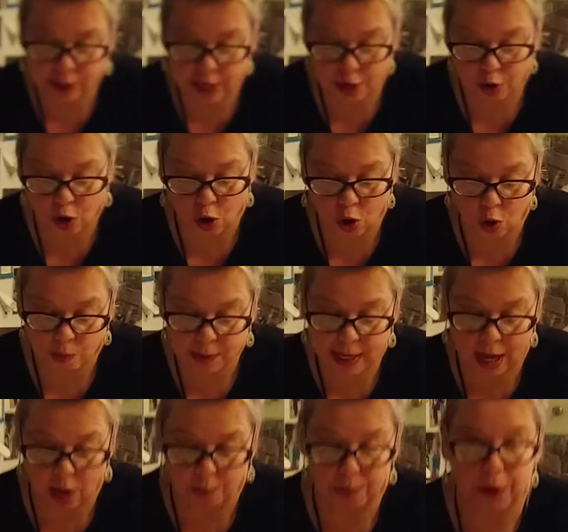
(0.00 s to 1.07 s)
at your home, to
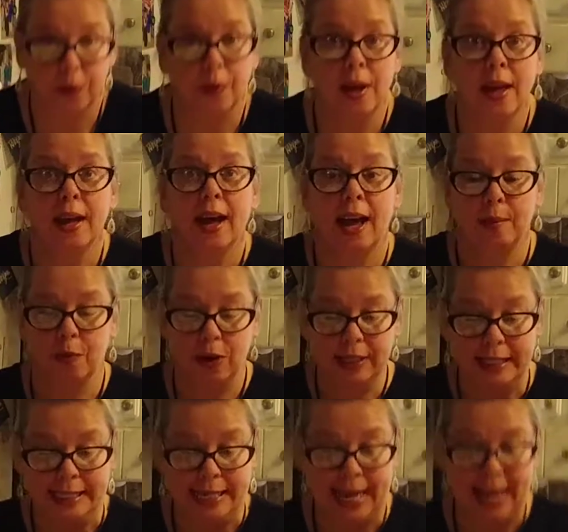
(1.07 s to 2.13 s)
help you. I'm going
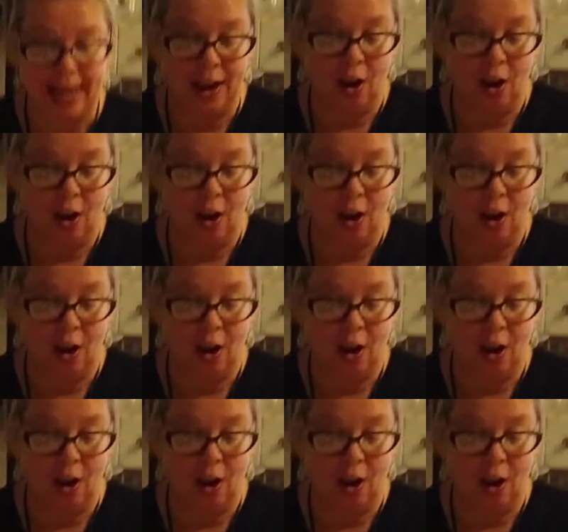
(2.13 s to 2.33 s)
to take